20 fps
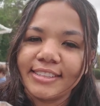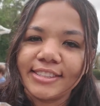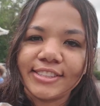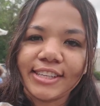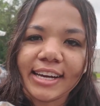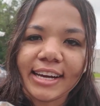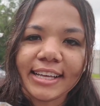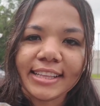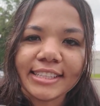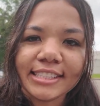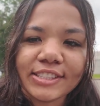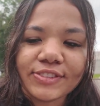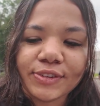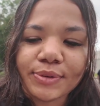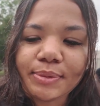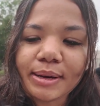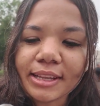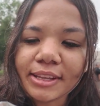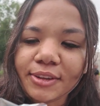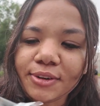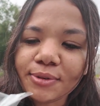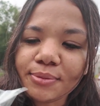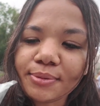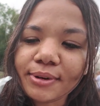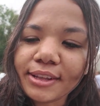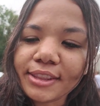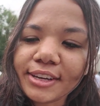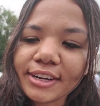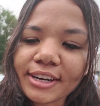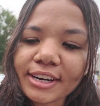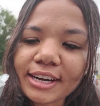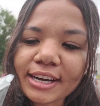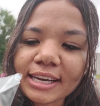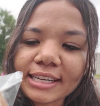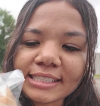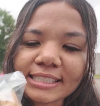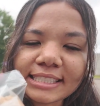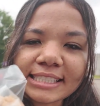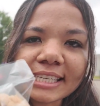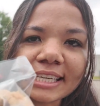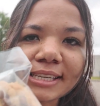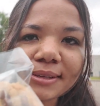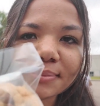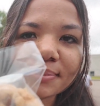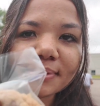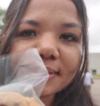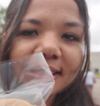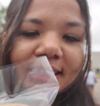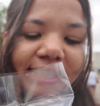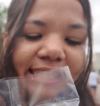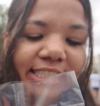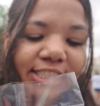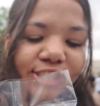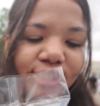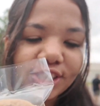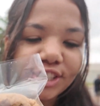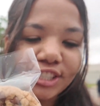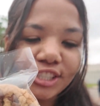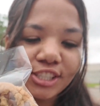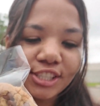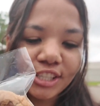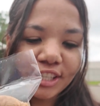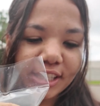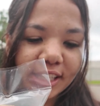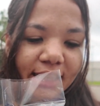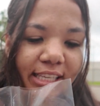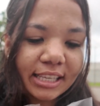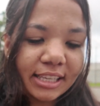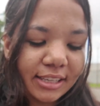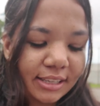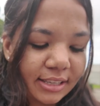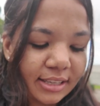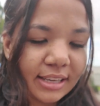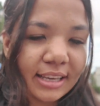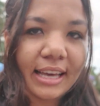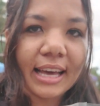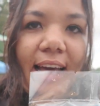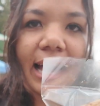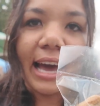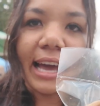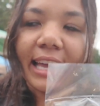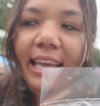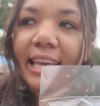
So I got this for my little brother, a deep dish cookie. I